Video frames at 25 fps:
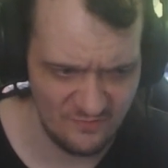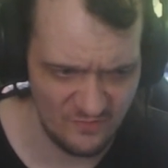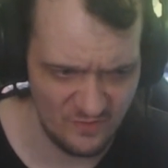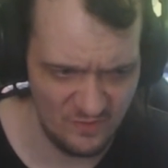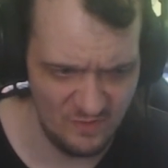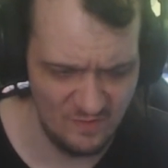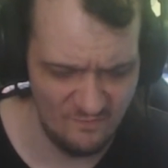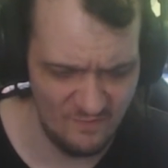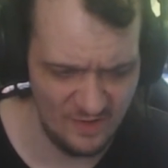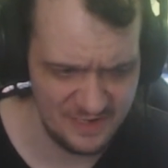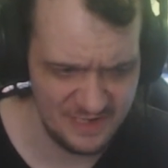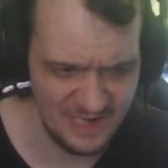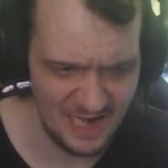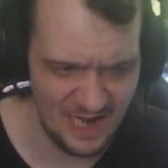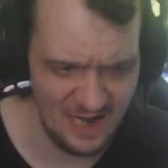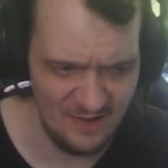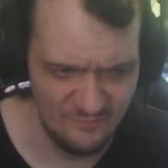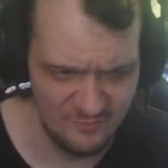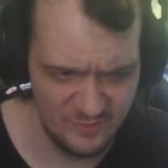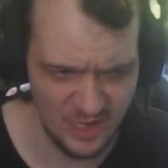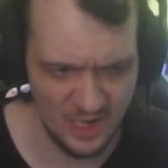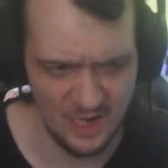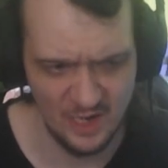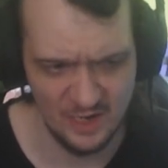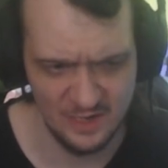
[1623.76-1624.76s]
for what I've
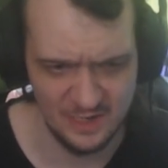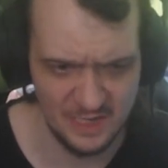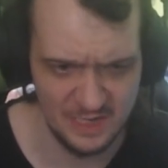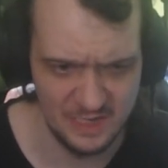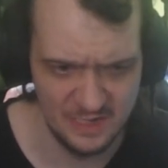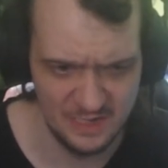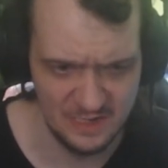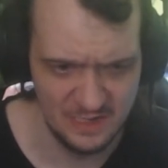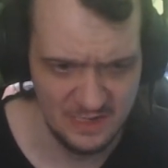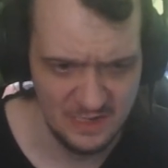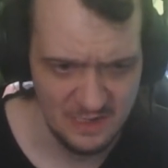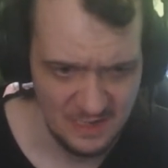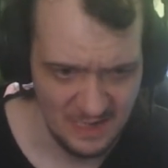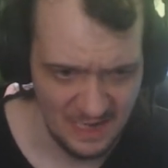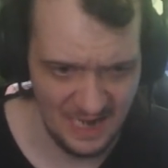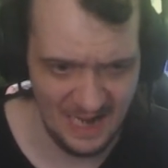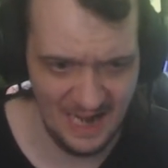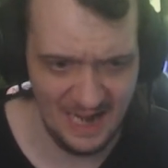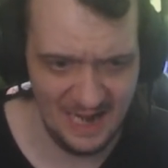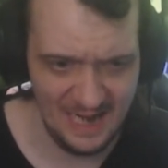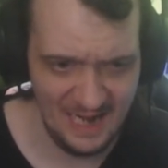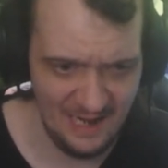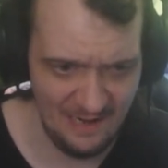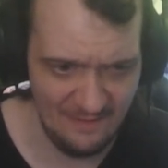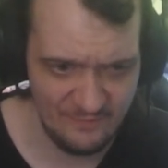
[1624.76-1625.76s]
done.
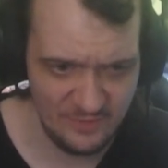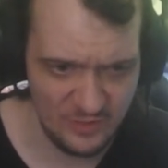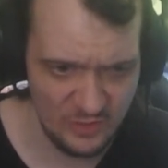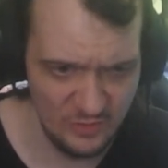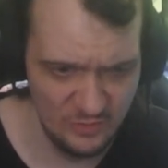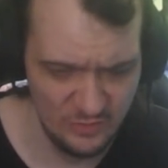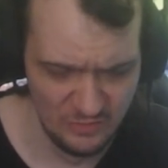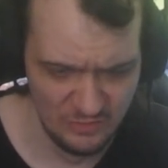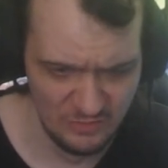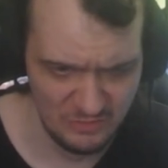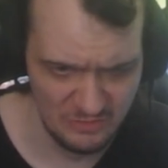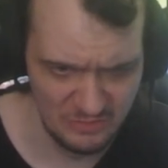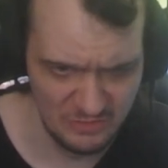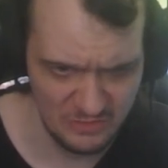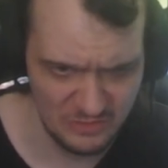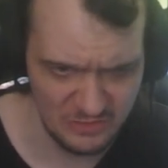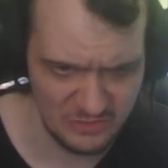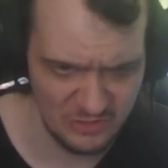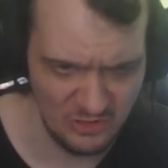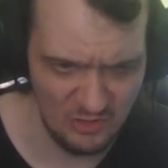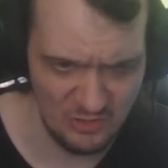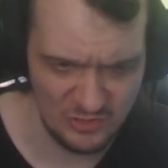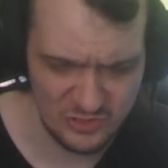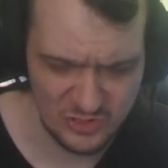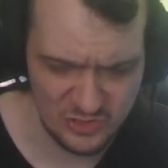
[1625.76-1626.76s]
I have to
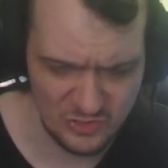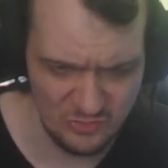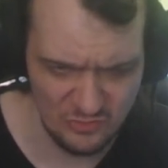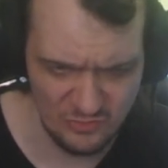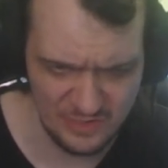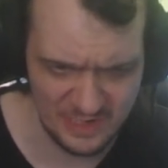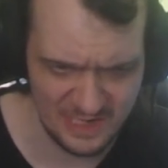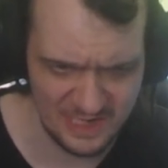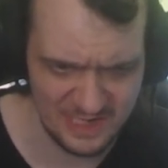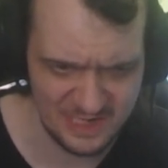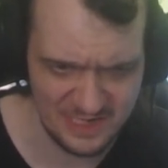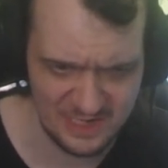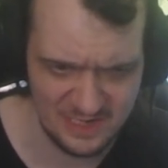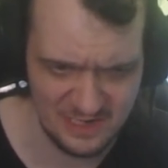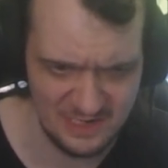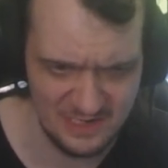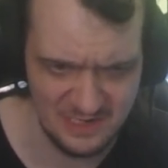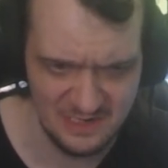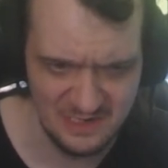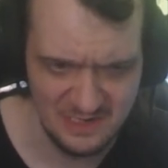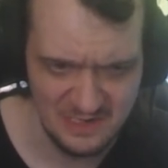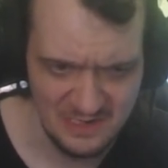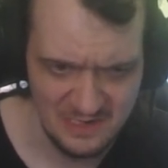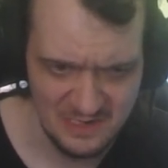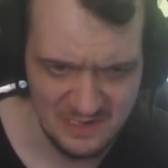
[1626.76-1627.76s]
go through this
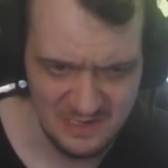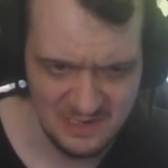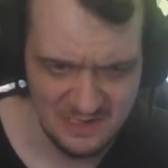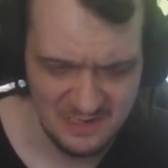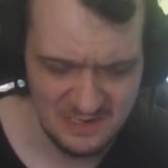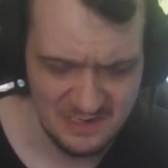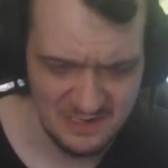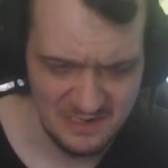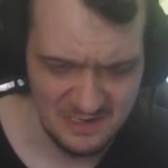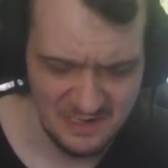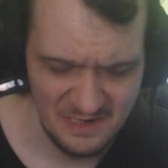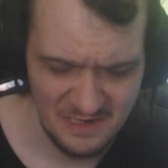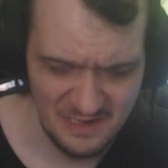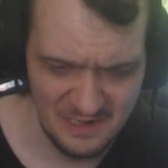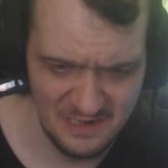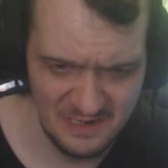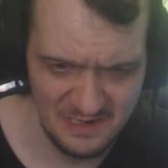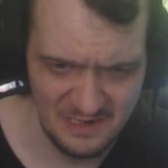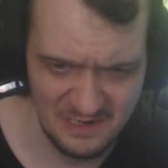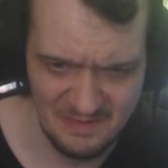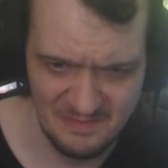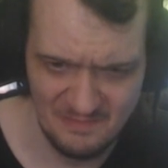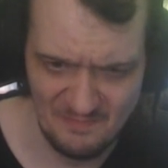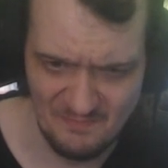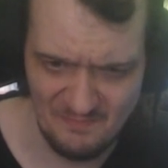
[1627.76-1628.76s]

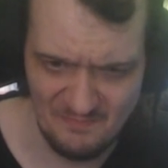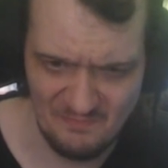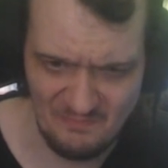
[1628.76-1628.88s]
hard